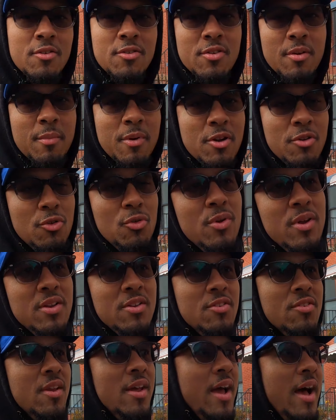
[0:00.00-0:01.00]
some of the
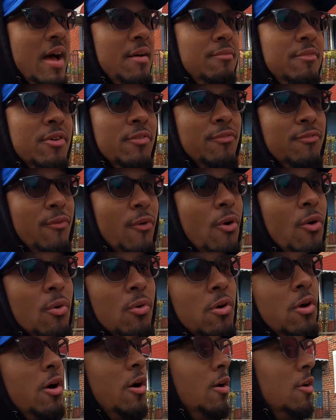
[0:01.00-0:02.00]
trees, they have the
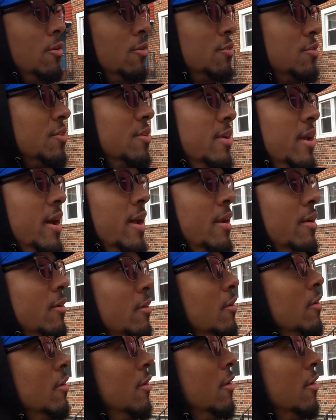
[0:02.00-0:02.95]
fall colors, and then